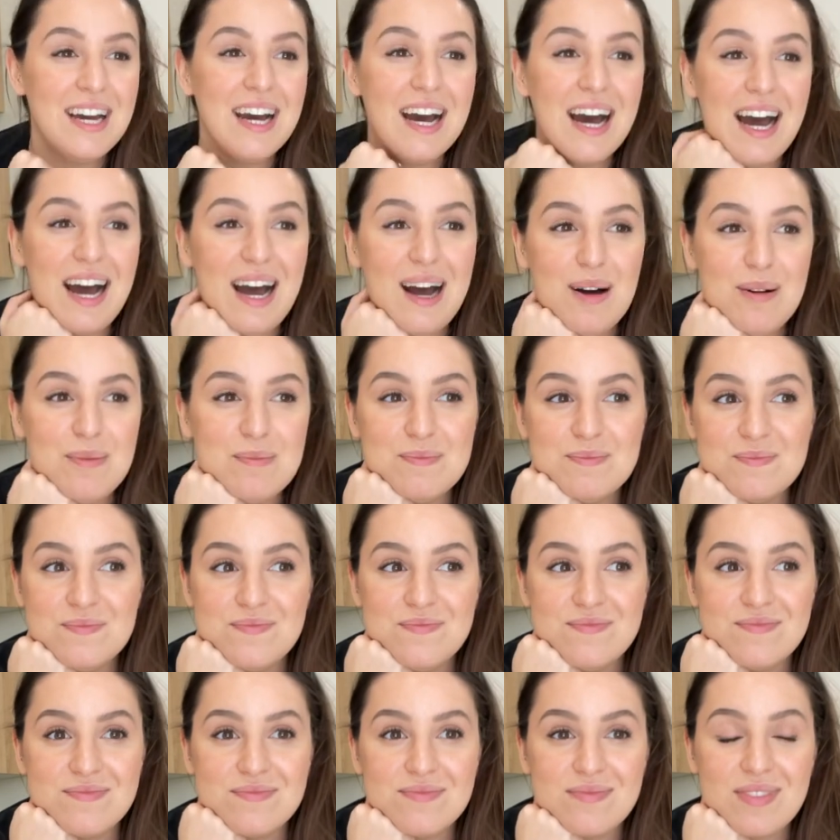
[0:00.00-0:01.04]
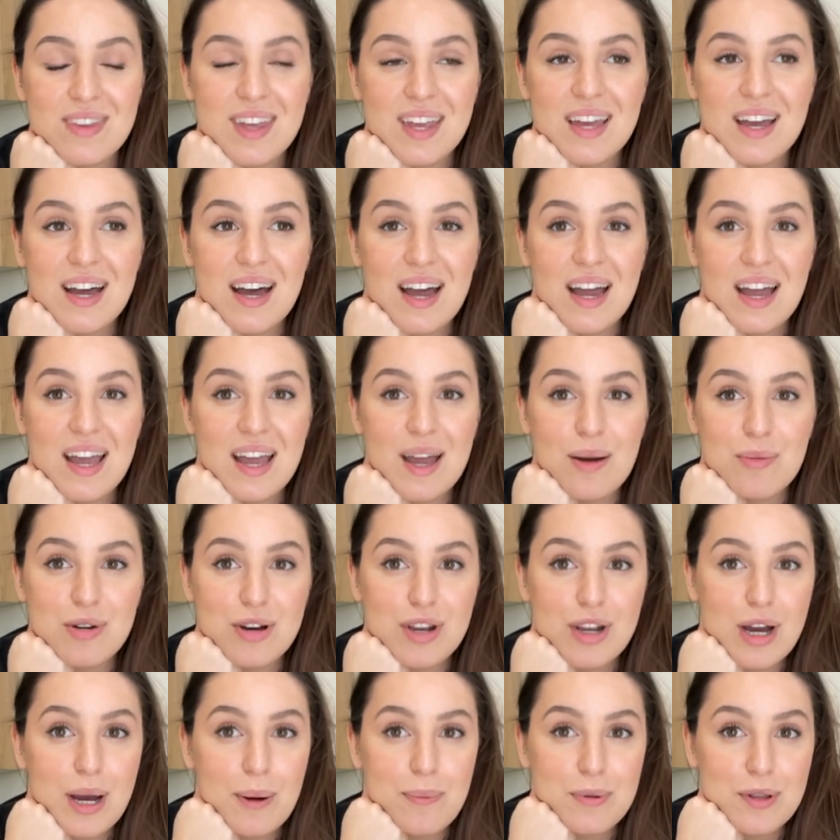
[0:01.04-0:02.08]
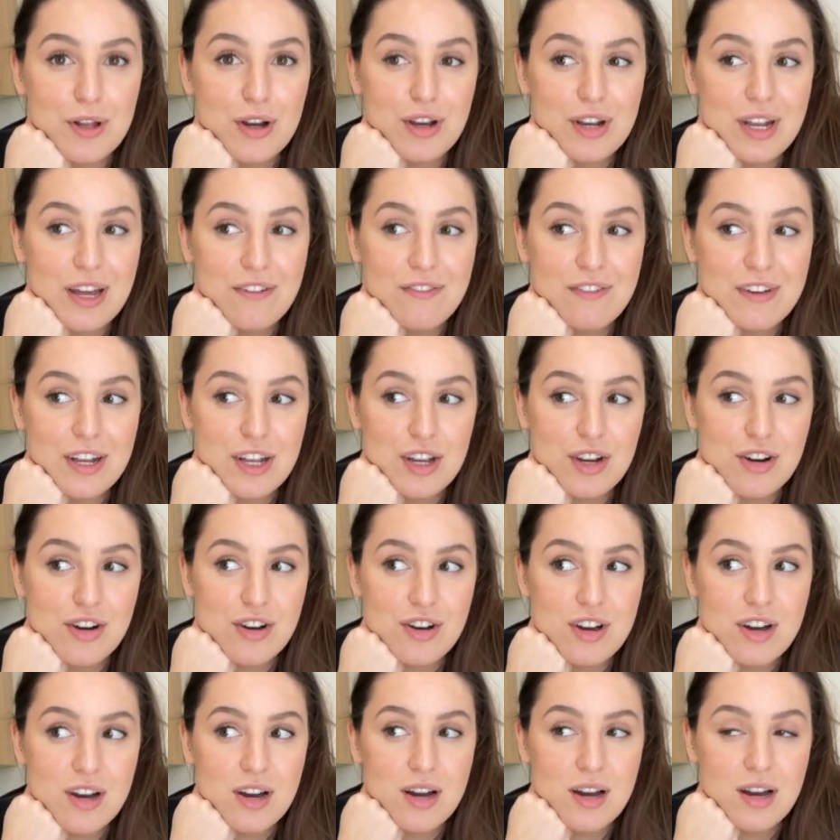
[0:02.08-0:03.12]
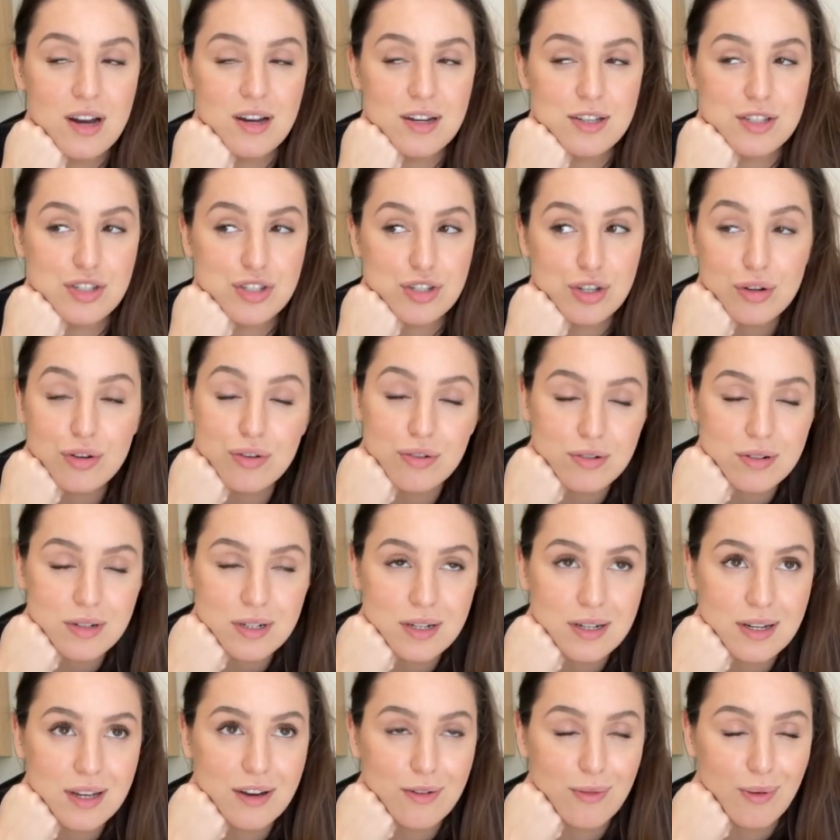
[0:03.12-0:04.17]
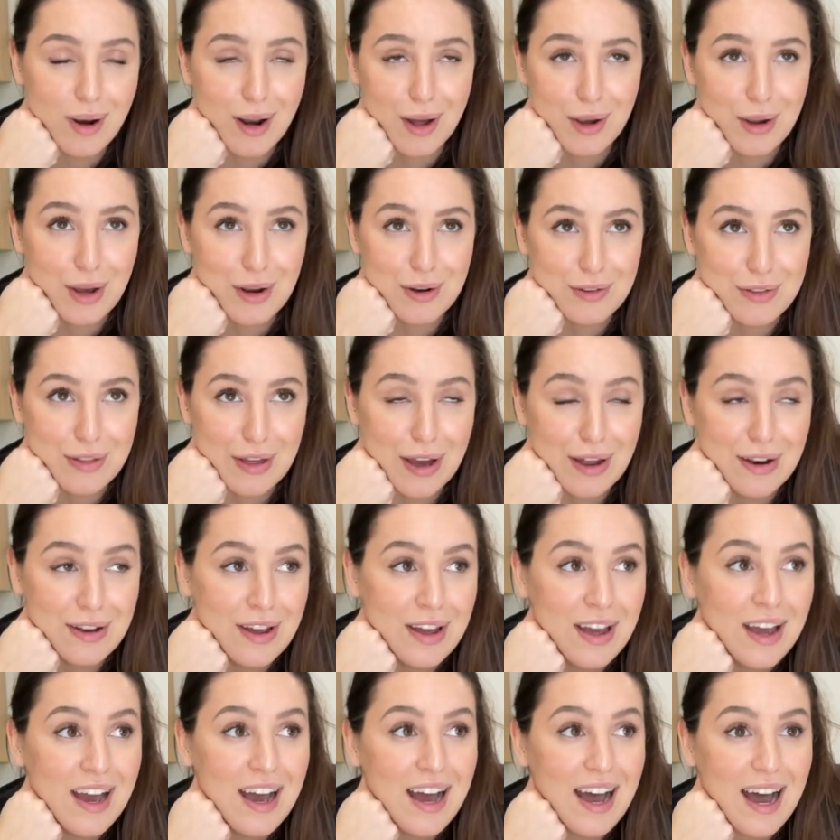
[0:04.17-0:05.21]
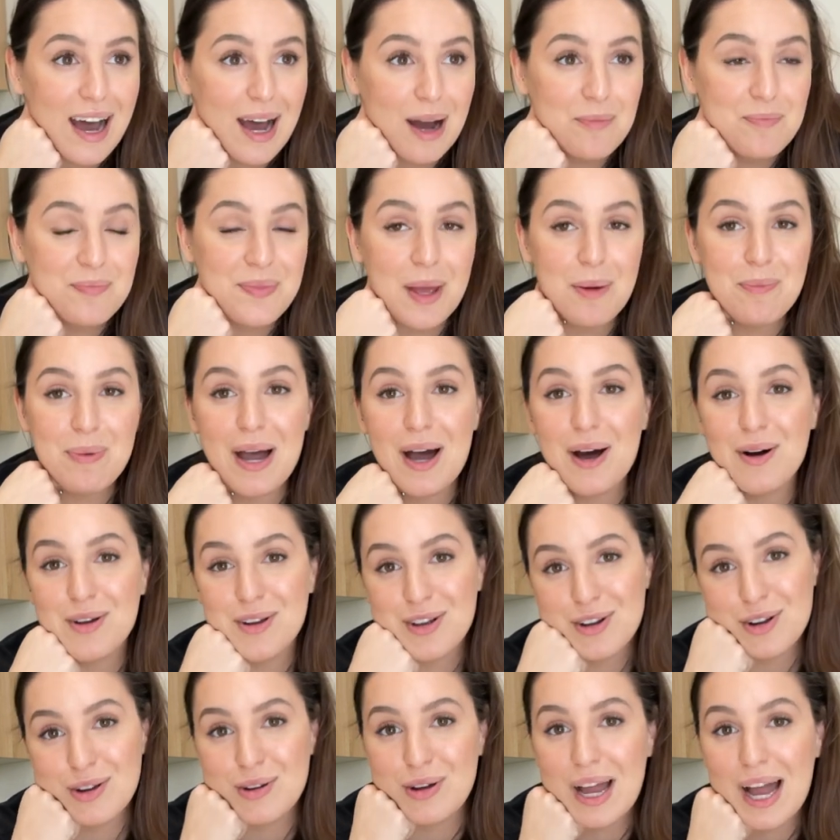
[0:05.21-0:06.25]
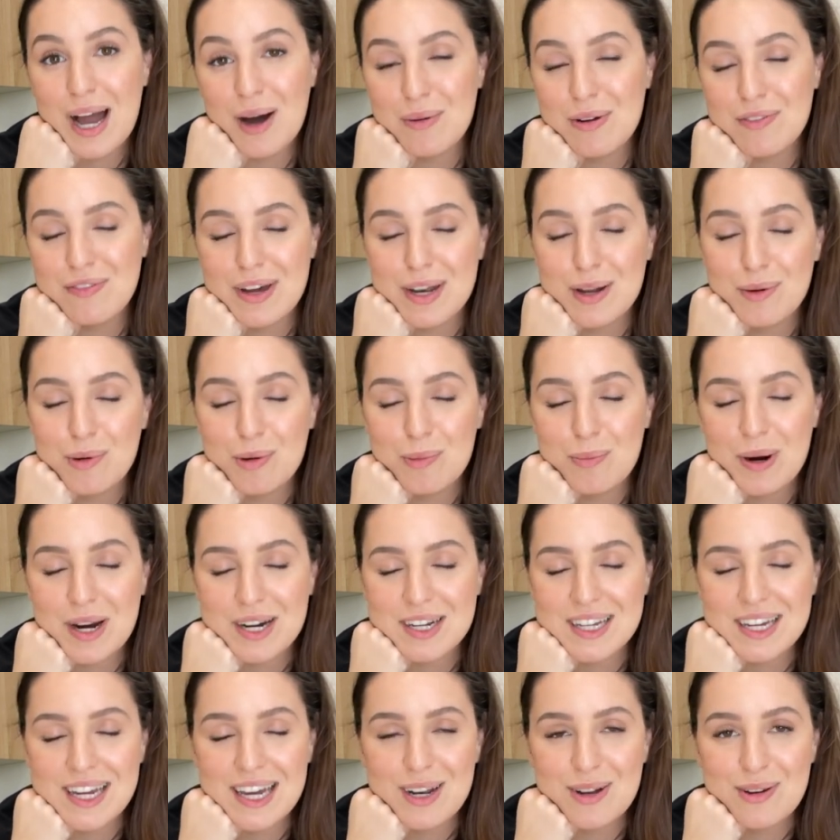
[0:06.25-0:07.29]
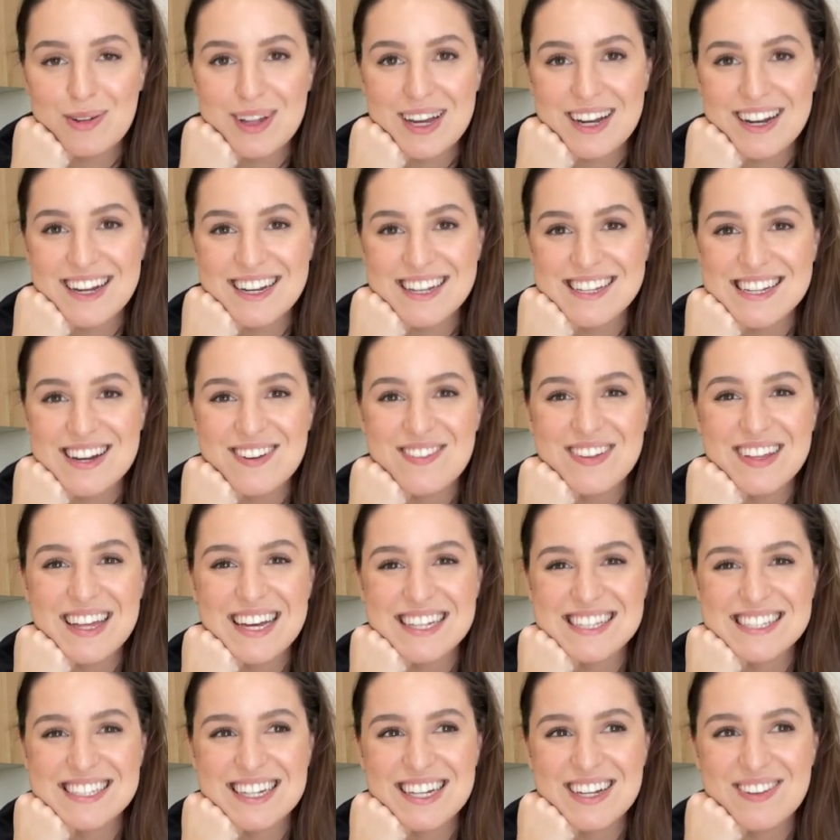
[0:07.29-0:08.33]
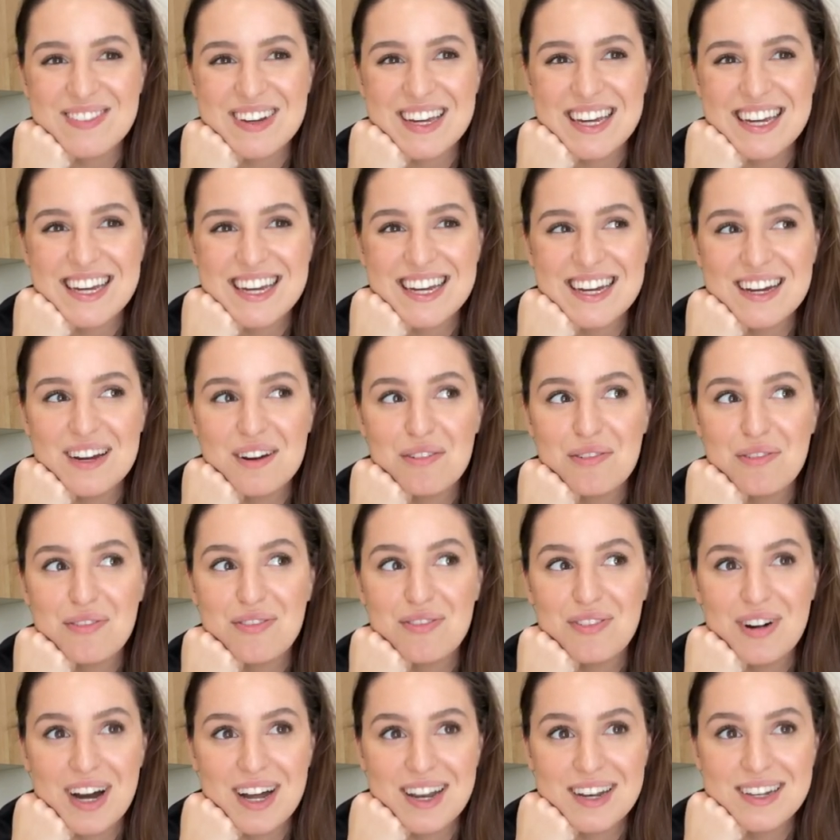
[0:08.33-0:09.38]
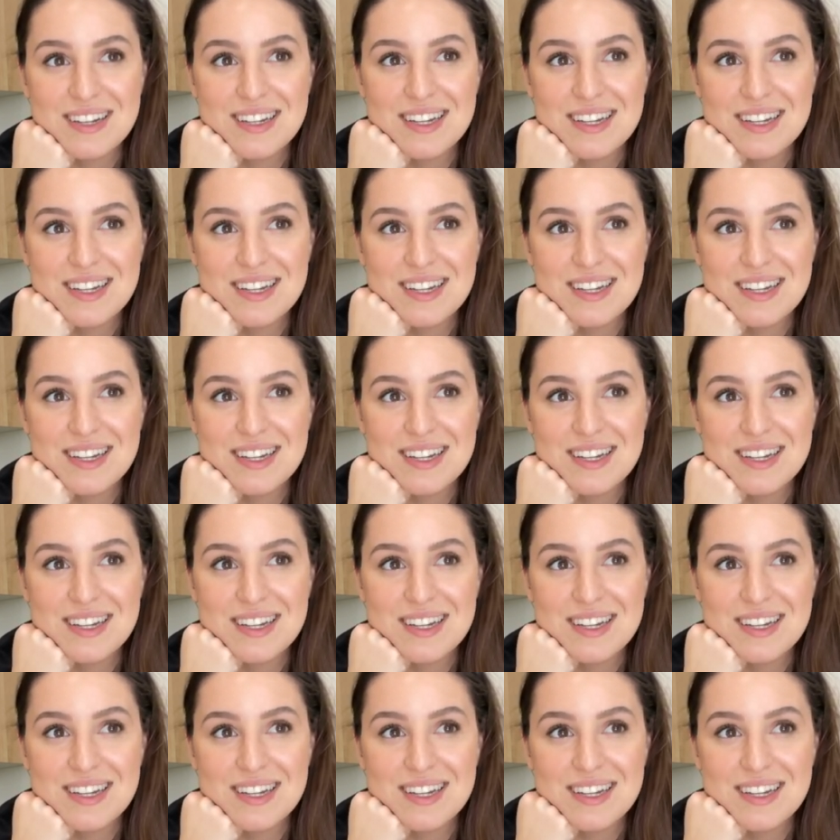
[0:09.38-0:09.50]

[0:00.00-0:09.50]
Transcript: Um, I am going to upload a video soon when I get to that um, about you know how we found out we are pregnant and all that kind of stuff, and that's going to be fun.